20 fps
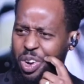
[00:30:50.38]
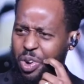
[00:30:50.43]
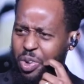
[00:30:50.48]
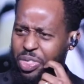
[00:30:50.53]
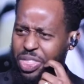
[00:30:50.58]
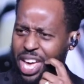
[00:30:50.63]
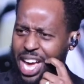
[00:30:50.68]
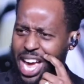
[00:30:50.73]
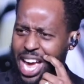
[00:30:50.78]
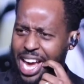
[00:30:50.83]
whole
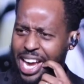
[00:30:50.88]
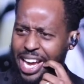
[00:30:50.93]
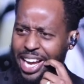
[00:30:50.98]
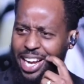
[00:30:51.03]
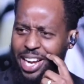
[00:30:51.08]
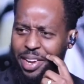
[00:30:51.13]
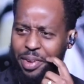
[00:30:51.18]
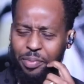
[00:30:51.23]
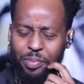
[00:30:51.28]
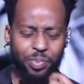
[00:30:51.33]
thing.
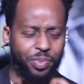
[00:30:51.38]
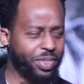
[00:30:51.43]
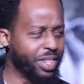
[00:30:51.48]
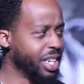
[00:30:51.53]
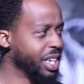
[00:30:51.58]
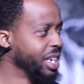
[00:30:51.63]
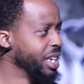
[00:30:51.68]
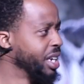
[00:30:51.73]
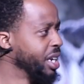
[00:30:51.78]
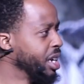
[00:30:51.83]

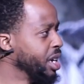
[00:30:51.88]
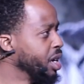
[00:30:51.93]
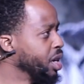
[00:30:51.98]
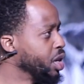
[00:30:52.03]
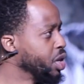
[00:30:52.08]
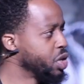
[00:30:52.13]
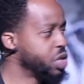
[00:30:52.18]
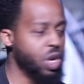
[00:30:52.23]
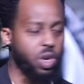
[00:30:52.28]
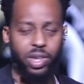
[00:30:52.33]

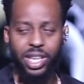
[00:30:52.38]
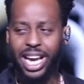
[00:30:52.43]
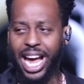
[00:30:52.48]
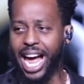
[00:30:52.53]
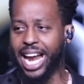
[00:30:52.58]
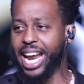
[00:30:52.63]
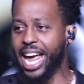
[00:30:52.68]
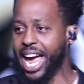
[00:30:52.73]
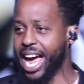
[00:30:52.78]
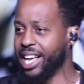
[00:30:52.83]
So the
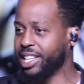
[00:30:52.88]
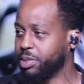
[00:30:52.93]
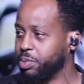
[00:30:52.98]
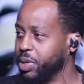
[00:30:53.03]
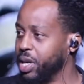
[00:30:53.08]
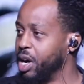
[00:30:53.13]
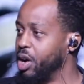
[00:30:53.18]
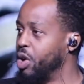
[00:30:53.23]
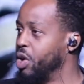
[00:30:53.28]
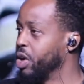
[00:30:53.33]
guy that asked
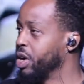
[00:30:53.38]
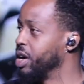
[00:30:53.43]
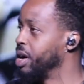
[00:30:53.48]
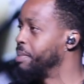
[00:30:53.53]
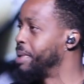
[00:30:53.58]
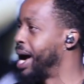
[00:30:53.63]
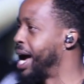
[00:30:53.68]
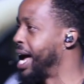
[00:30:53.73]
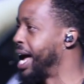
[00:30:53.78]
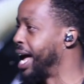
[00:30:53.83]
me to order
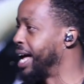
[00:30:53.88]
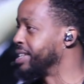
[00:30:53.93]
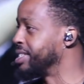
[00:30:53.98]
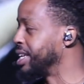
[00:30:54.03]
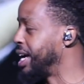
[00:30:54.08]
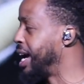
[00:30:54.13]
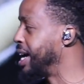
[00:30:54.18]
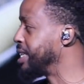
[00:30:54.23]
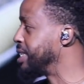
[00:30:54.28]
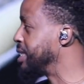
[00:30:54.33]
them, I,
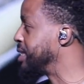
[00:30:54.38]
I, I